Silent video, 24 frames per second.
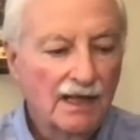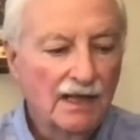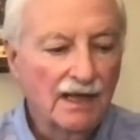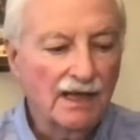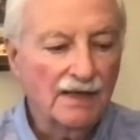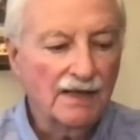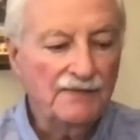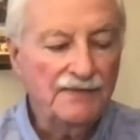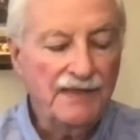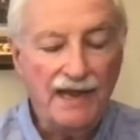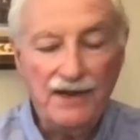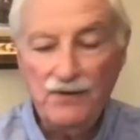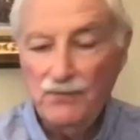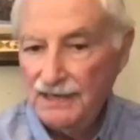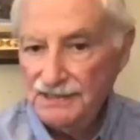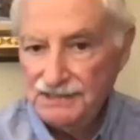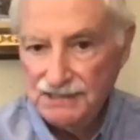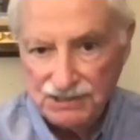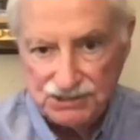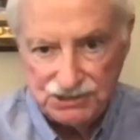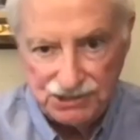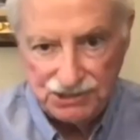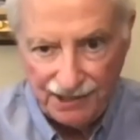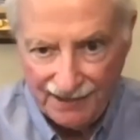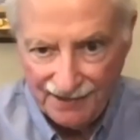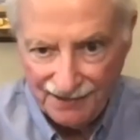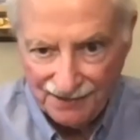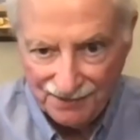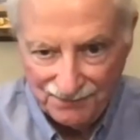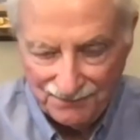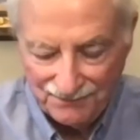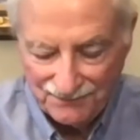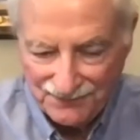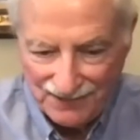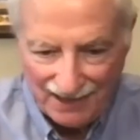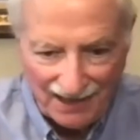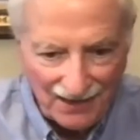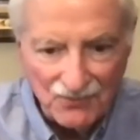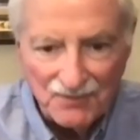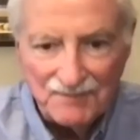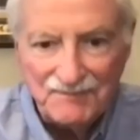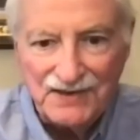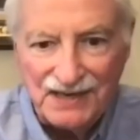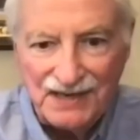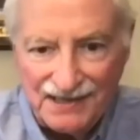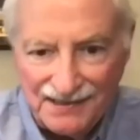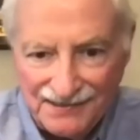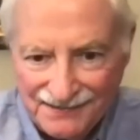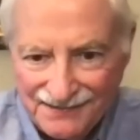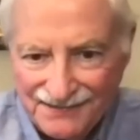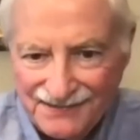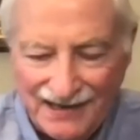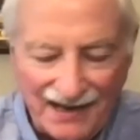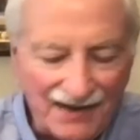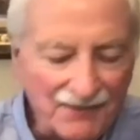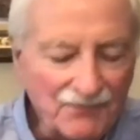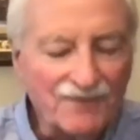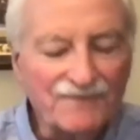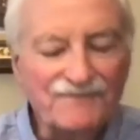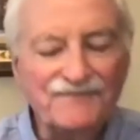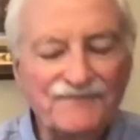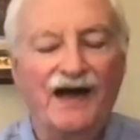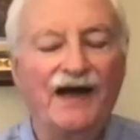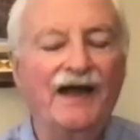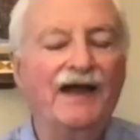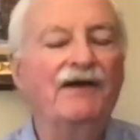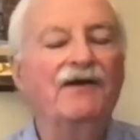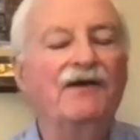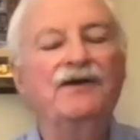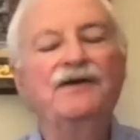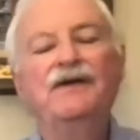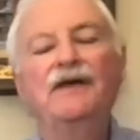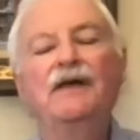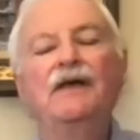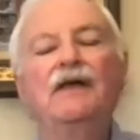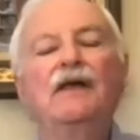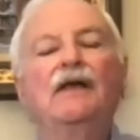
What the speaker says: They went to jail, they were beaten, they were fired,